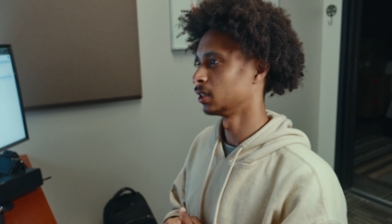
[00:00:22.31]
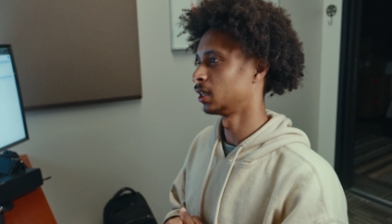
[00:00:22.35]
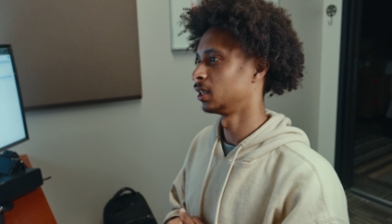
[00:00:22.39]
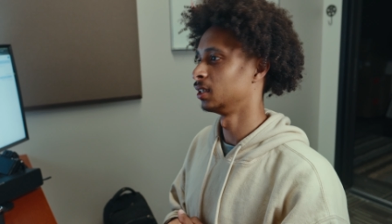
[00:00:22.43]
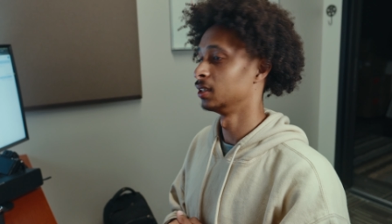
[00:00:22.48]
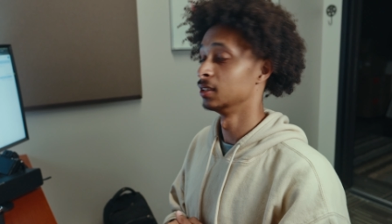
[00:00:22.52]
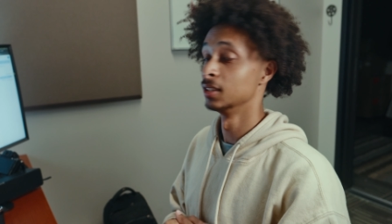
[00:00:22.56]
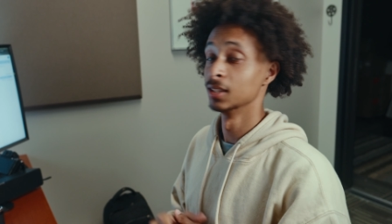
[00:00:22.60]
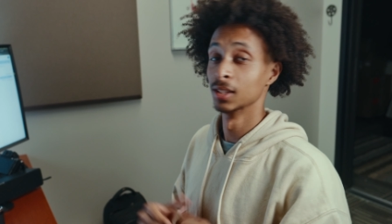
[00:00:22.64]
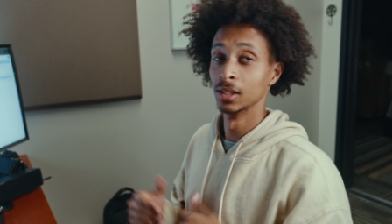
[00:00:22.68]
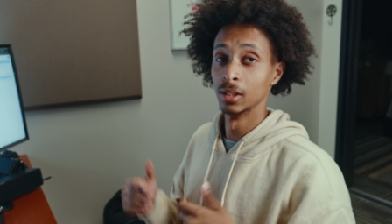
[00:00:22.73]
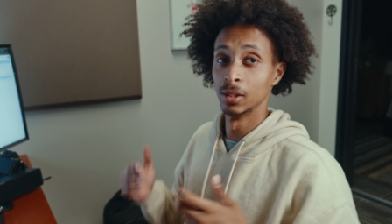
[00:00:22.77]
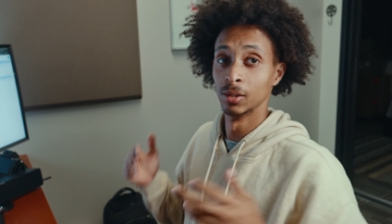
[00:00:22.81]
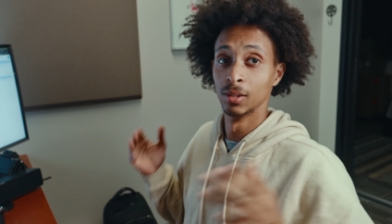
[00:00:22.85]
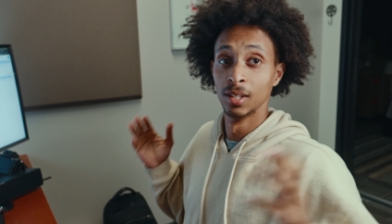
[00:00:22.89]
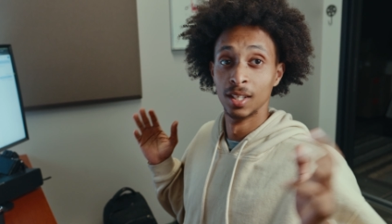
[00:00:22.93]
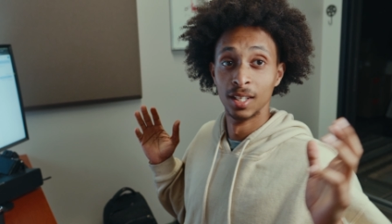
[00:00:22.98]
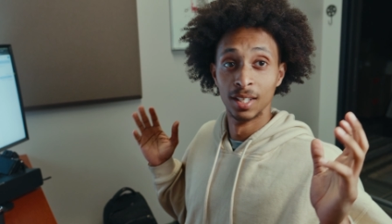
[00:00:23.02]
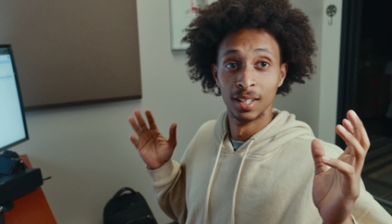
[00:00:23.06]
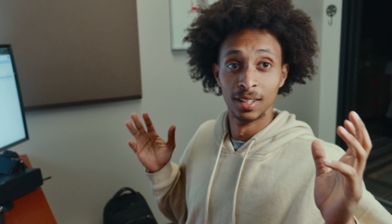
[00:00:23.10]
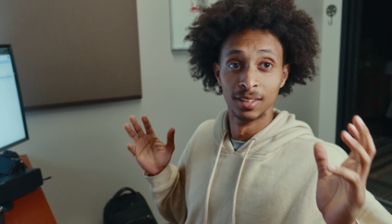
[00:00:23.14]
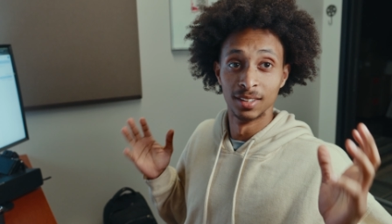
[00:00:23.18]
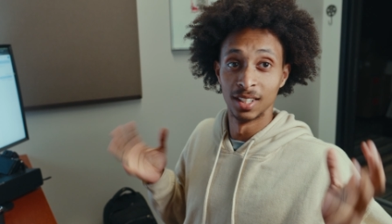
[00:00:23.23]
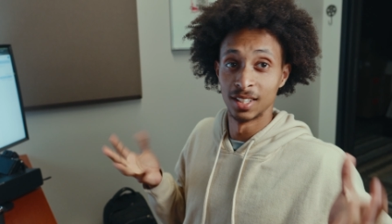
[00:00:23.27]
I didn't know
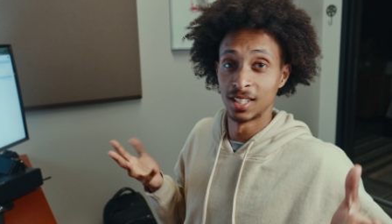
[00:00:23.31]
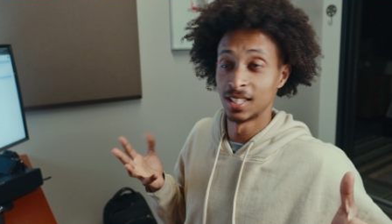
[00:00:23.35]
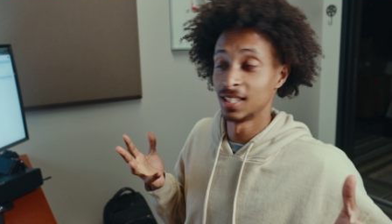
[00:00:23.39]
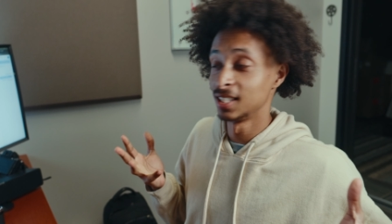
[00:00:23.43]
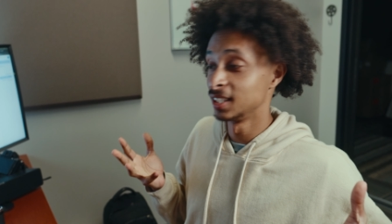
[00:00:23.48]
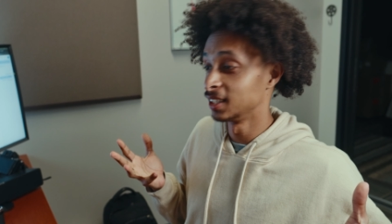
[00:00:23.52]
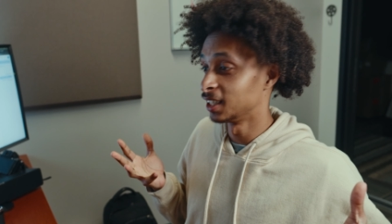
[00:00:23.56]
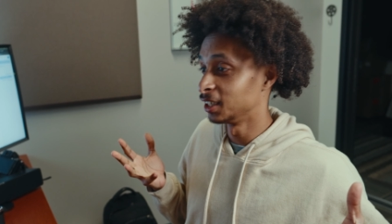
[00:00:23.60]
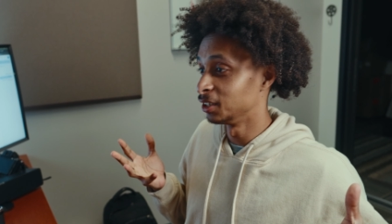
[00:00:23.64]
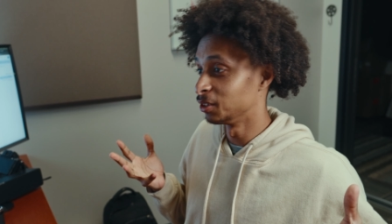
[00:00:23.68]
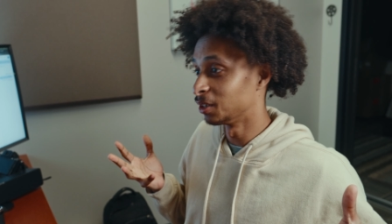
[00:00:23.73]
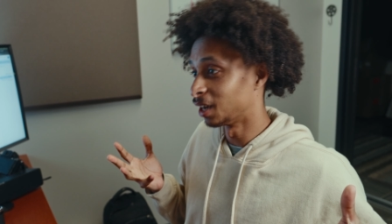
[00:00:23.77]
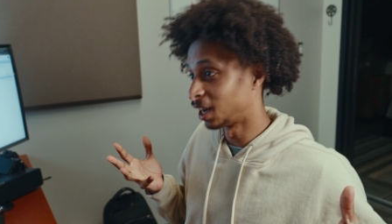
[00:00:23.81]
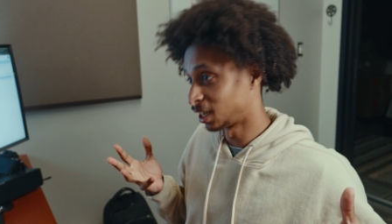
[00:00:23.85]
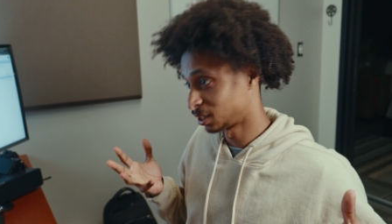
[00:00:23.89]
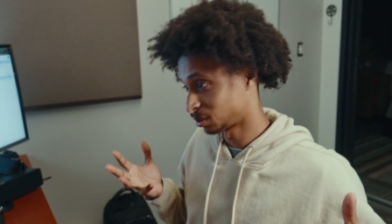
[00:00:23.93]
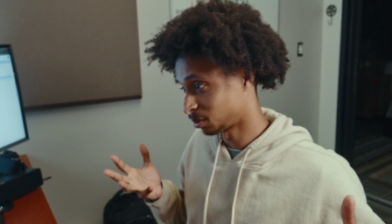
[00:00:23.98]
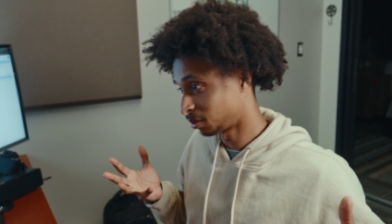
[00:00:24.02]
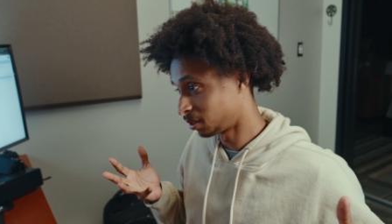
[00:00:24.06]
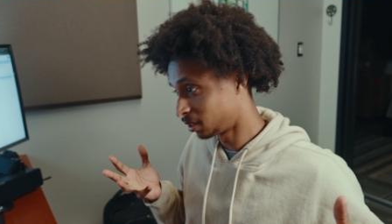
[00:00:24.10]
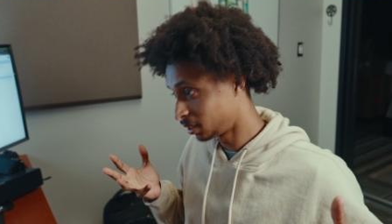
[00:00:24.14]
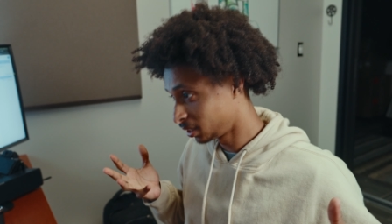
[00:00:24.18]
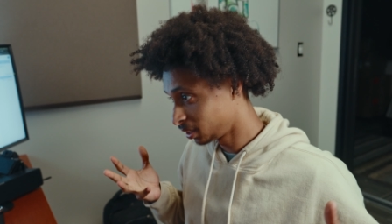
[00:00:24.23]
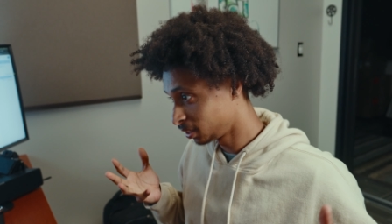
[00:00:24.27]
that's the thing that you guys
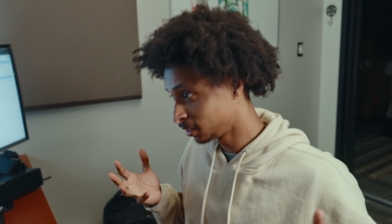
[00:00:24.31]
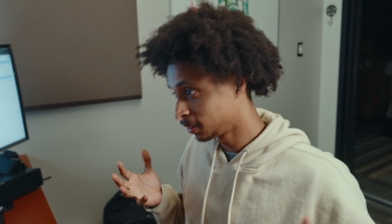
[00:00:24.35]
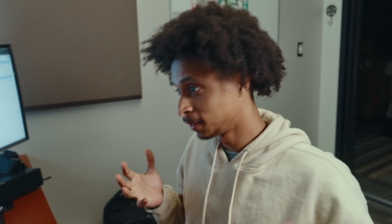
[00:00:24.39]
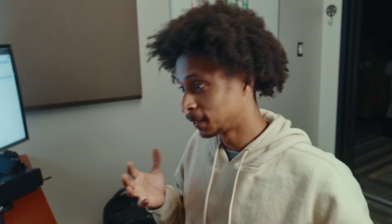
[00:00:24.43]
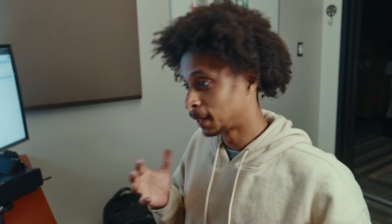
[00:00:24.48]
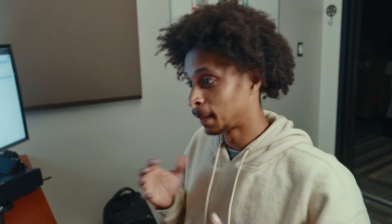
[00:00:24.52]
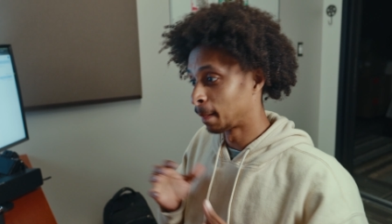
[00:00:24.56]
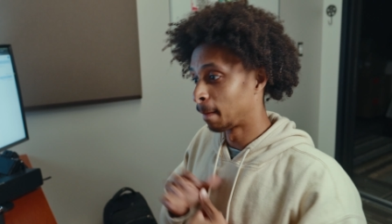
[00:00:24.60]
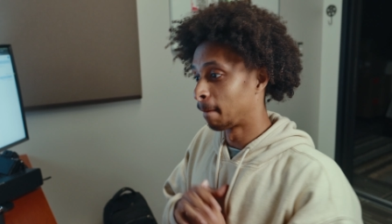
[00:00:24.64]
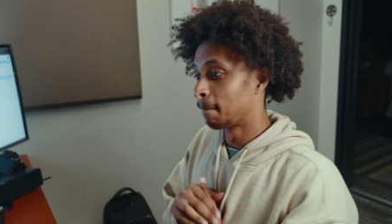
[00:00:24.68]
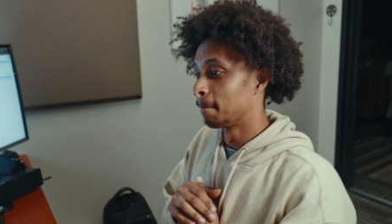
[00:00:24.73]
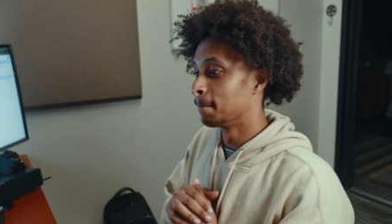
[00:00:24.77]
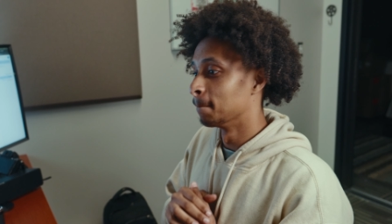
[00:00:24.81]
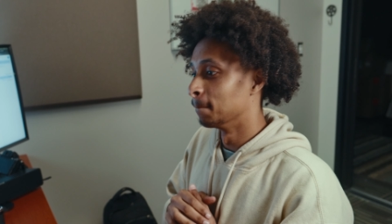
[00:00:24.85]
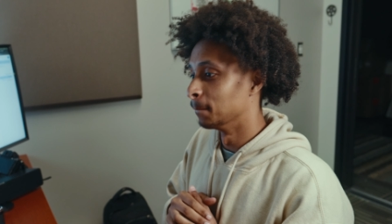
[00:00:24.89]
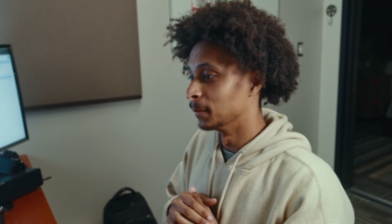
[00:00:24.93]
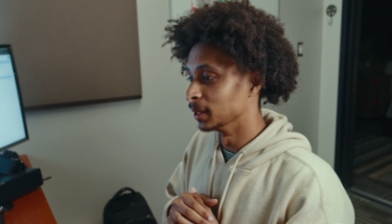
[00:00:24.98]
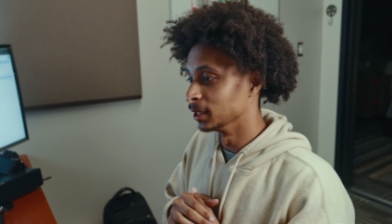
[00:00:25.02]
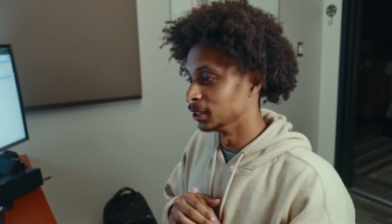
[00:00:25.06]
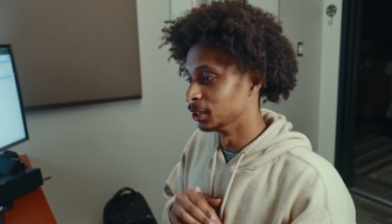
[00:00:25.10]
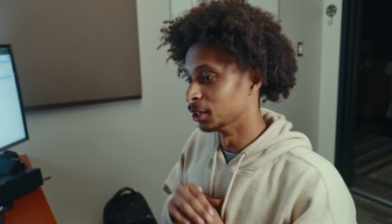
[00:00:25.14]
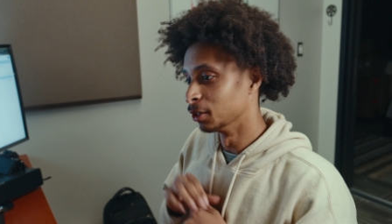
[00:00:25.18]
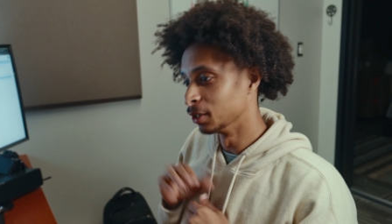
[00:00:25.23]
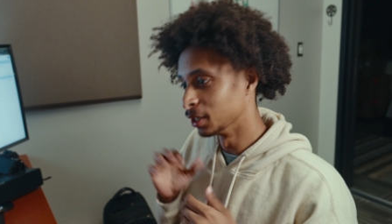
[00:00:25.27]
wanted, but
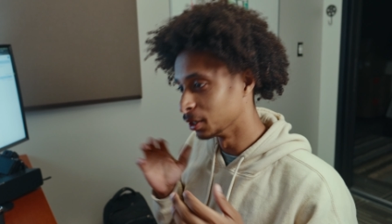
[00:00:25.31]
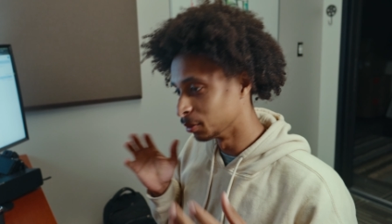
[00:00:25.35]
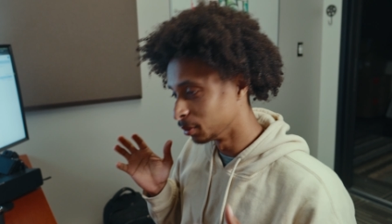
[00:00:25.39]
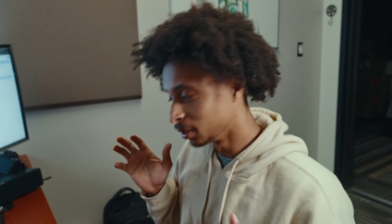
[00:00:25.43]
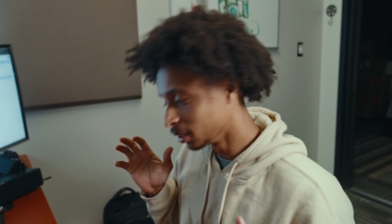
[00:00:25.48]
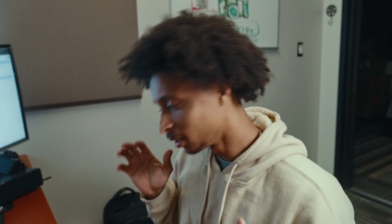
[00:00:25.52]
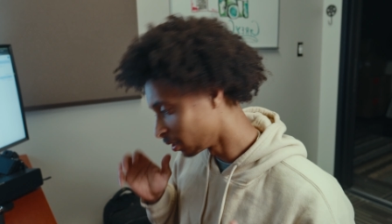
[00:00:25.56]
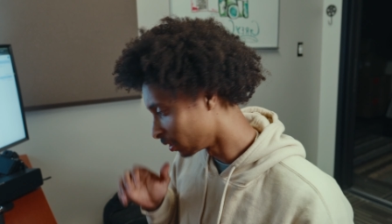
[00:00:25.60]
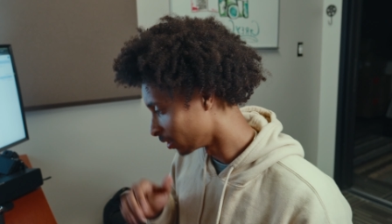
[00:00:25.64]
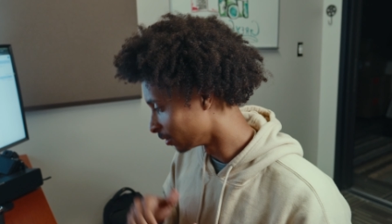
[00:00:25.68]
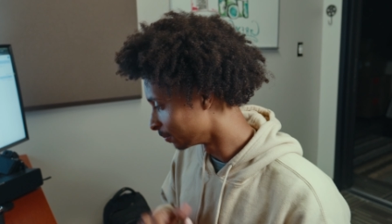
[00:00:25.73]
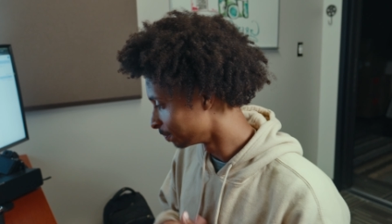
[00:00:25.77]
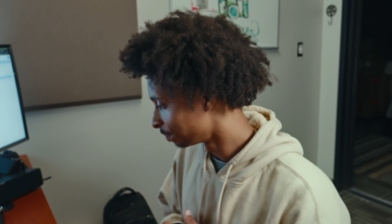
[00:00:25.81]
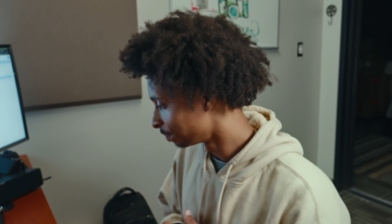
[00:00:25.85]
here we are.